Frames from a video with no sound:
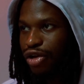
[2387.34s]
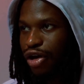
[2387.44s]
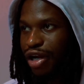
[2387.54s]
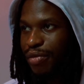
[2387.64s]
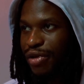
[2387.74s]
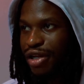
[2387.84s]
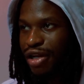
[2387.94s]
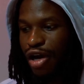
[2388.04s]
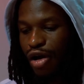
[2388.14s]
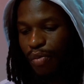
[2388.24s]
You know what I mean?
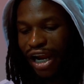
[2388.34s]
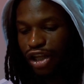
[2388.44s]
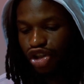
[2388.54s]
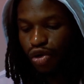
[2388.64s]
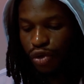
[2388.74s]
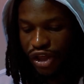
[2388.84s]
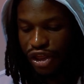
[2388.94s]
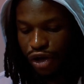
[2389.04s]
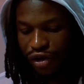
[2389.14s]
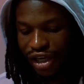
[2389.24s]
But I do
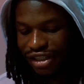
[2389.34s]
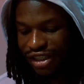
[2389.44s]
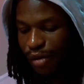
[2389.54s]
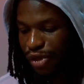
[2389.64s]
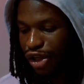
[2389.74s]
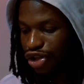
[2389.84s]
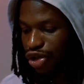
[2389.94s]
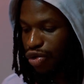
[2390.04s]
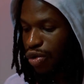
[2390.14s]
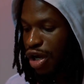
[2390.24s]
think there is something to
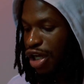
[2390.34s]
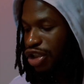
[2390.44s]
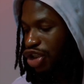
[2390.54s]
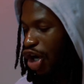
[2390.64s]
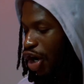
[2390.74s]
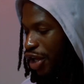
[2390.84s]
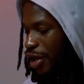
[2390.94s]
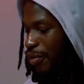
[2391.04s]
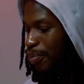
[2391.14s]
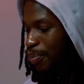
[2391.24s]

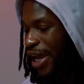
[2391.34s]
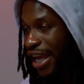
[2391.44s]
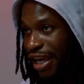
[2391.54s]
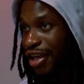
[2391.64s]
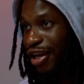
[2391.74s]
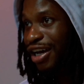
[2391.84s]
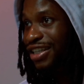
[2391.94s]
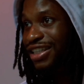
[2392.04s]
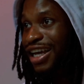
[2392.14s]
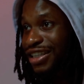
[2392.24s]
starting big, because
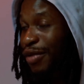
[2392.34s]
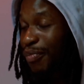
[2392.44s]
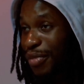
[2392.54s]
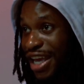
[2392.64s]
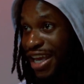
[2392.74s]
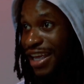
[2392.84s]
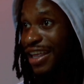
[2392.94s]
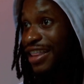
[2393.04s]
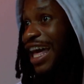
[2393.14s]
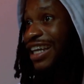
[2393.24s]
to me,
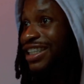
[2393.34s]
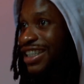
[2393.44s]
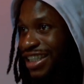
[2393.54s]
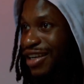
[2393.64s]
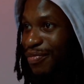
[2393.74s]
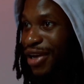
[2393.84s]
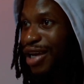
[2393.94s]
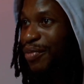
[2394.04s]
that shit seemed big.